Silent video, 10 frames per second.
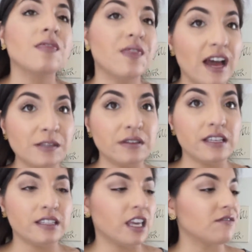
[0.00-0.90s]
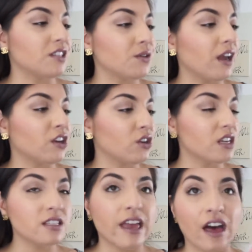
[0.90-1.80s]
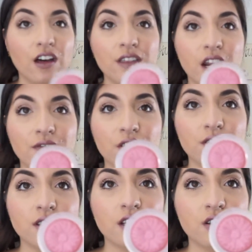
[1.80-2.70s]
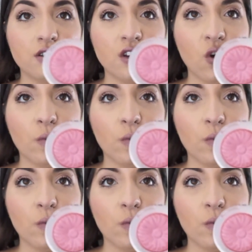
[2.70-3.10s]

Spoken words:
That's what this gives you, and you can tell that I've used this so